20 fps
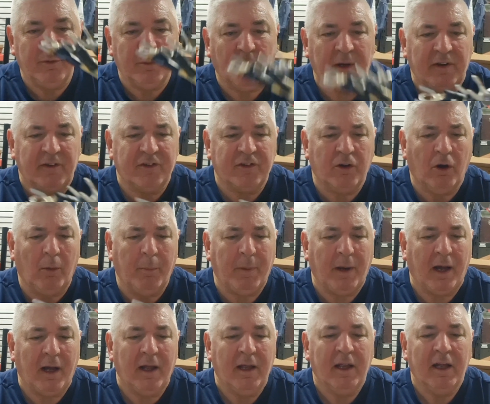one is
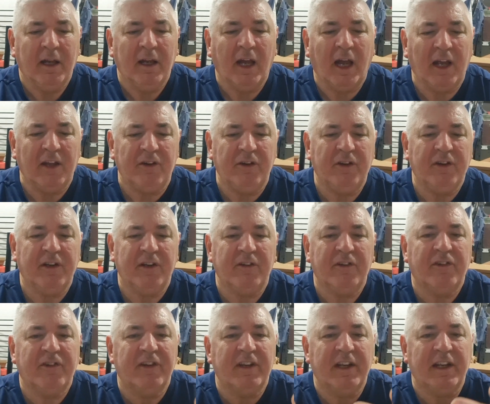copper, and you can
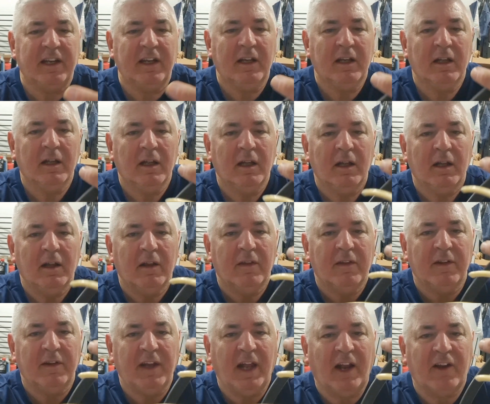see
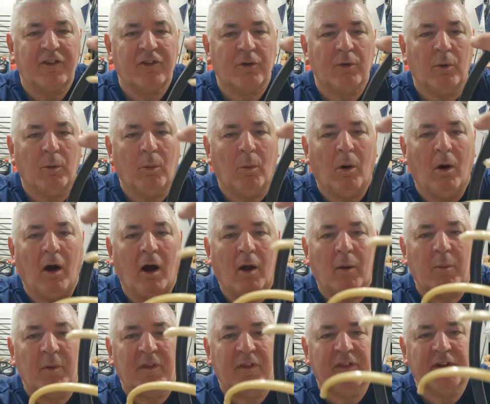the natural wire
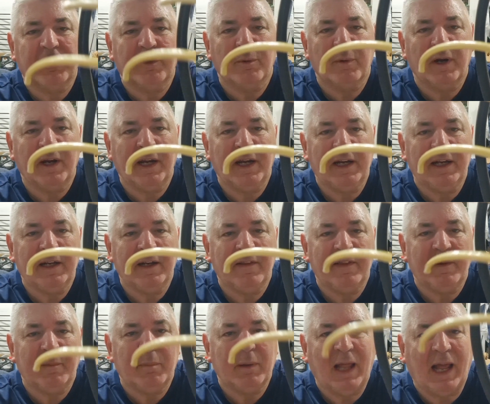with the green and
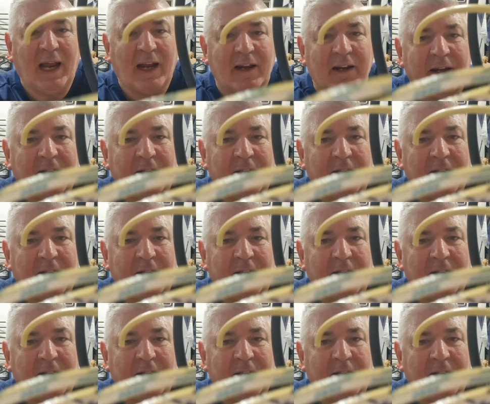the black